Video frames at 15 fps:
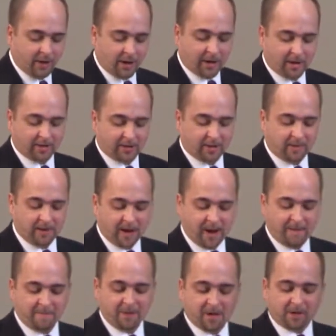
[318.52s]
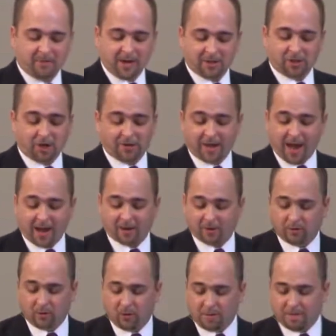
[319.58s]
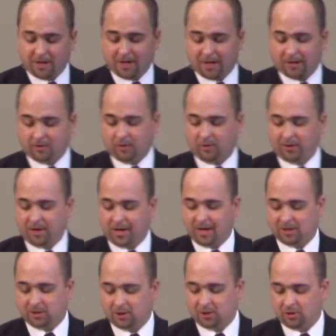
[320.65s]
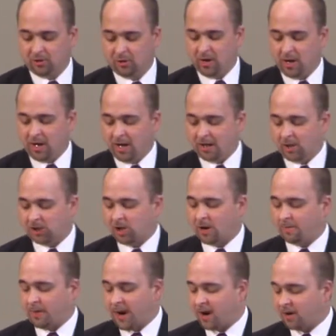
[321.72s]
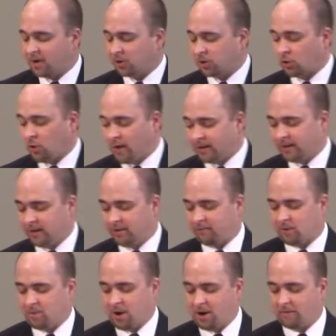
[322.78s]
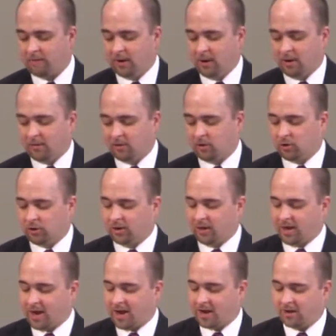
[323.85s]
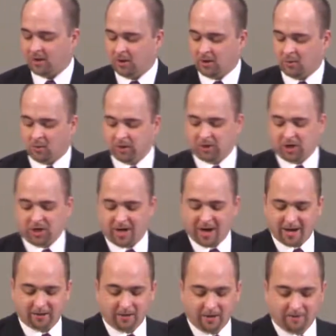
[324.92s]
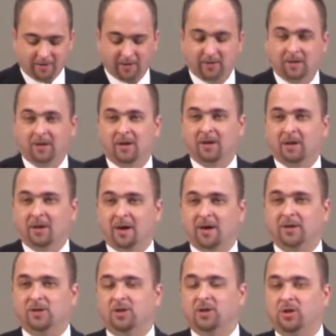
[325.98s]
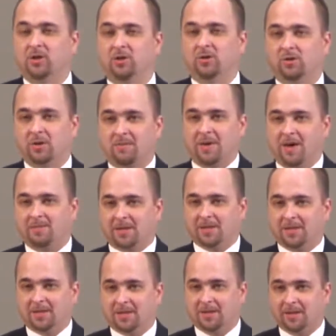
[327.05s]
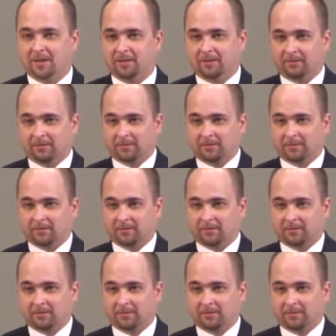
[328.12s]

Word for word: uh, to them, then shall the anger of the Lord be kindled against you, and ye shall perish quickly from off the good land which he hath given unto you. You may be seated.